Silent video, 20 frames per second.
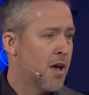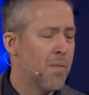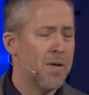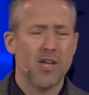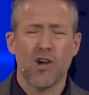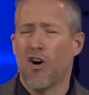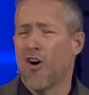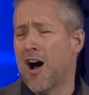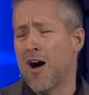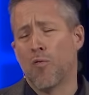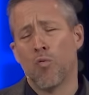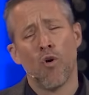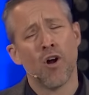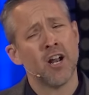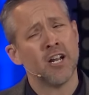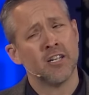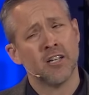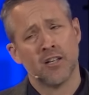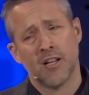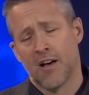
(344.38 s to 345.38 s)
I mean, y'all, I
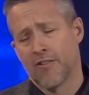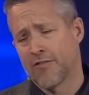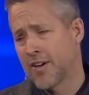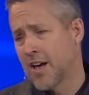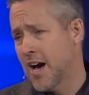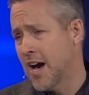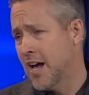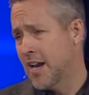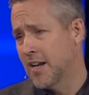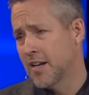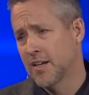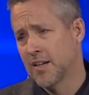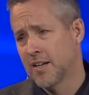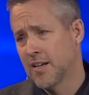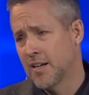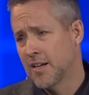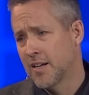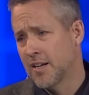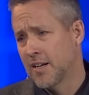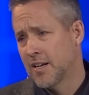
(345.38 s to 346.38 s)
wanted to love God.
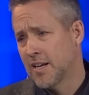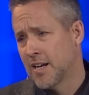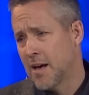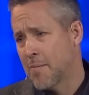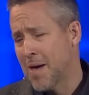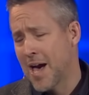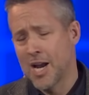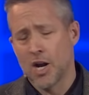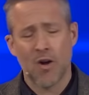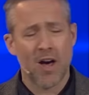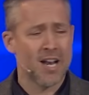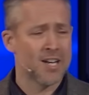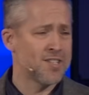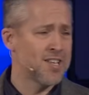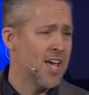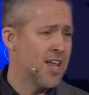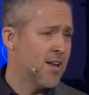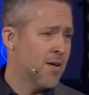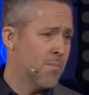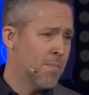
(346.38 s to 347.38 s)
I mean, I knew how to
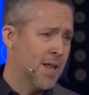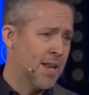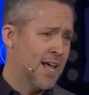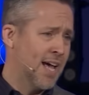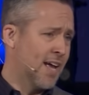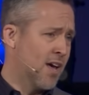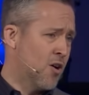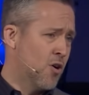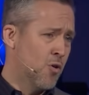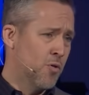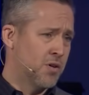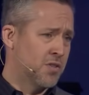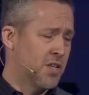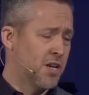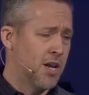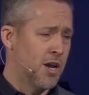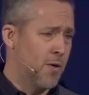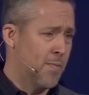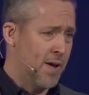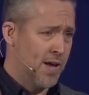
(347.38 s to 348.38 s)
stand up and be like, oh, as
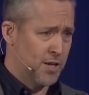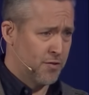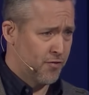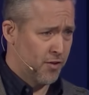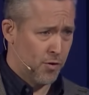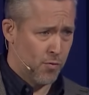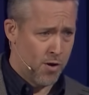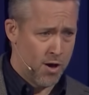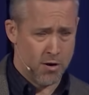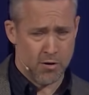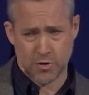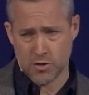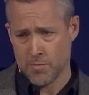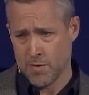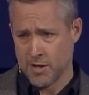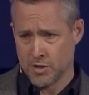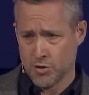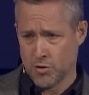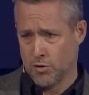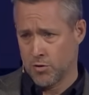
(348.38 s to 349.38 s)
the deer pants for the waters, so
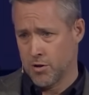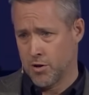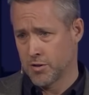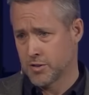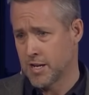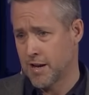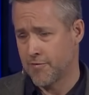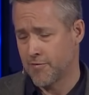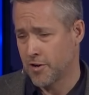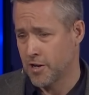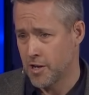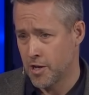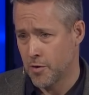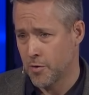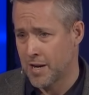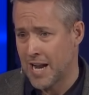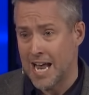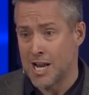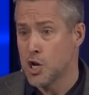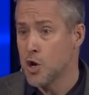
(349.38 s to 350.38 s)
my soul longs after
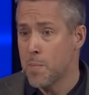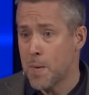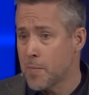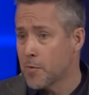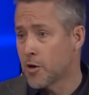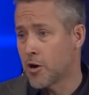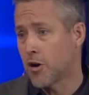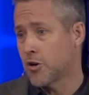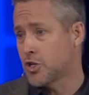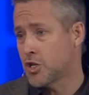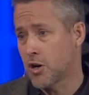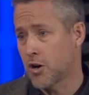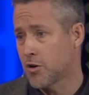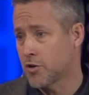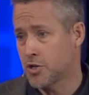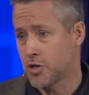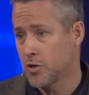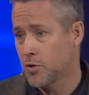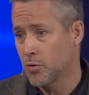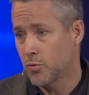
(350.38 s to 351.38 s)
you. And I knew people in our
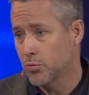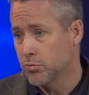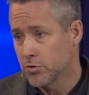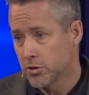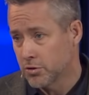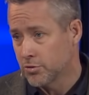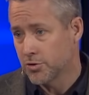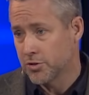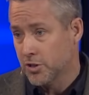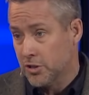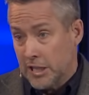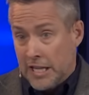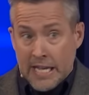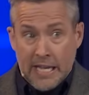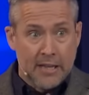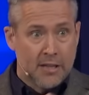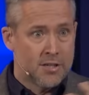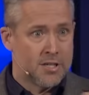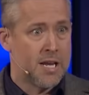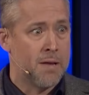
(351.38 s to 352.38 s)
church who
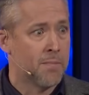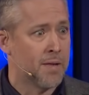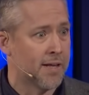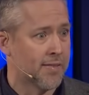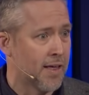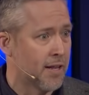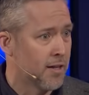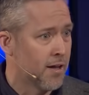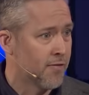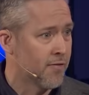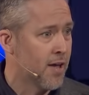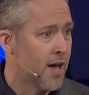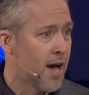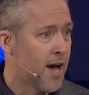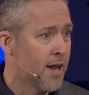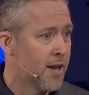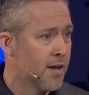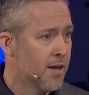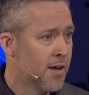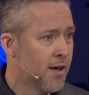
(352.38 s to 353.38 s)
seemed like they loved
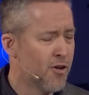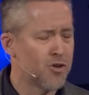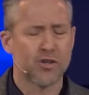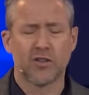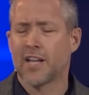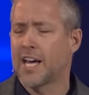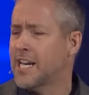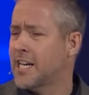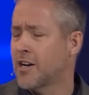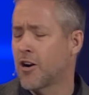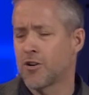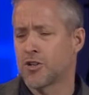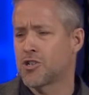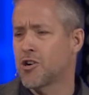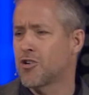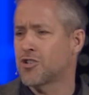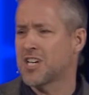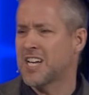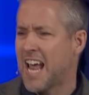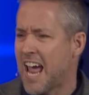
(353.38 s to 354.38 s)
God. There's a lady in our
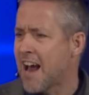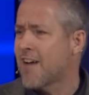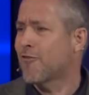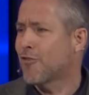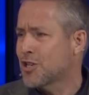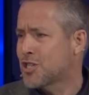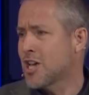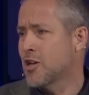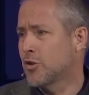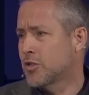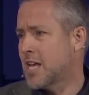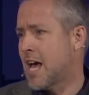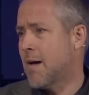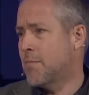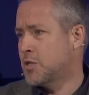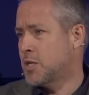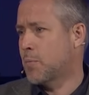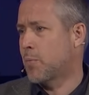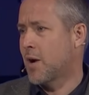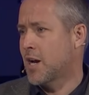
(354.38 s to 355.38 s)
church that every single
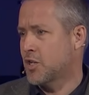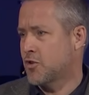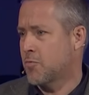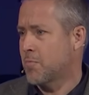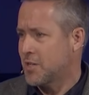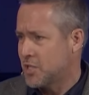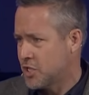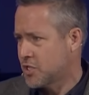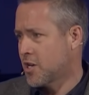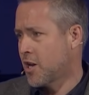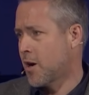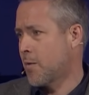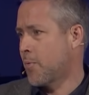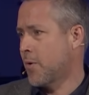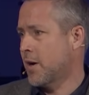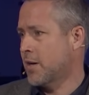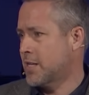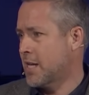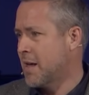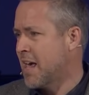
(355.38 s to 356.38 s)
time she prays for me, she's on our
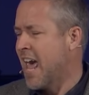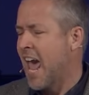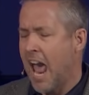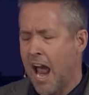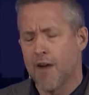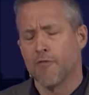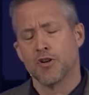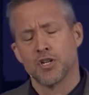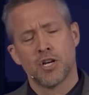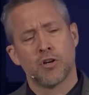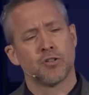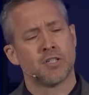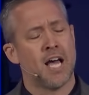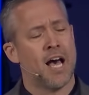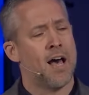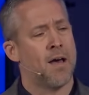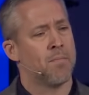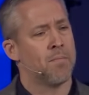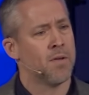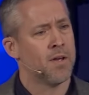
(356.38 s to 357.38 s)
prayer team. Every single
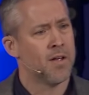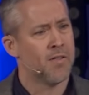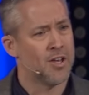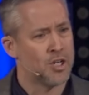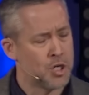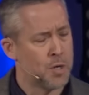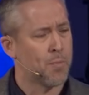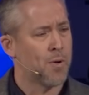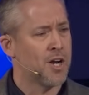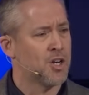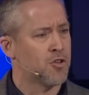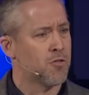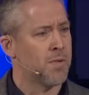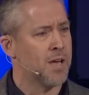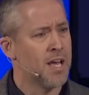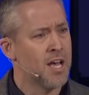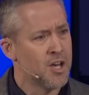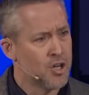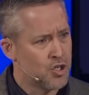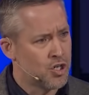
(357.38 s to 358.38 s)
time that she prays for
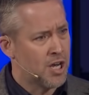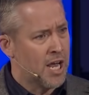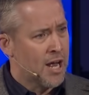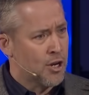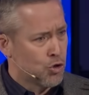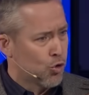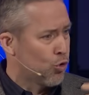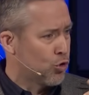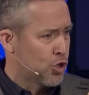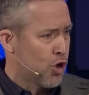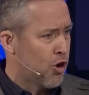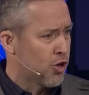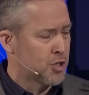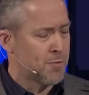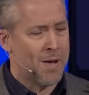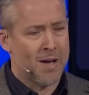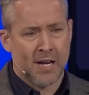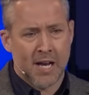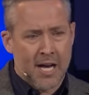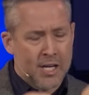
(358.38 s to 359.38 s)
me, she or
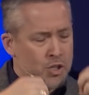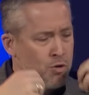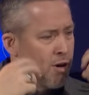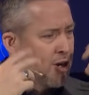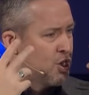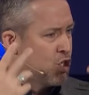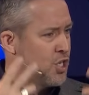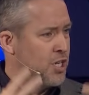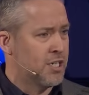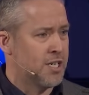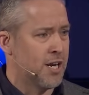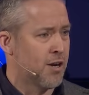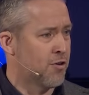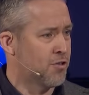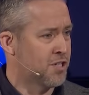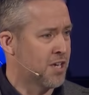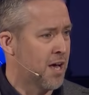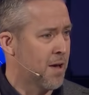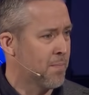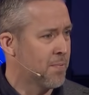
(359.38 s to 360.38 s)
talks about God's grace, she
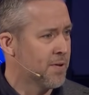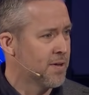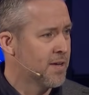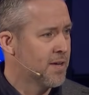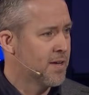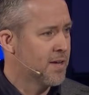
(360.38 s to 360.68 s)
tears up.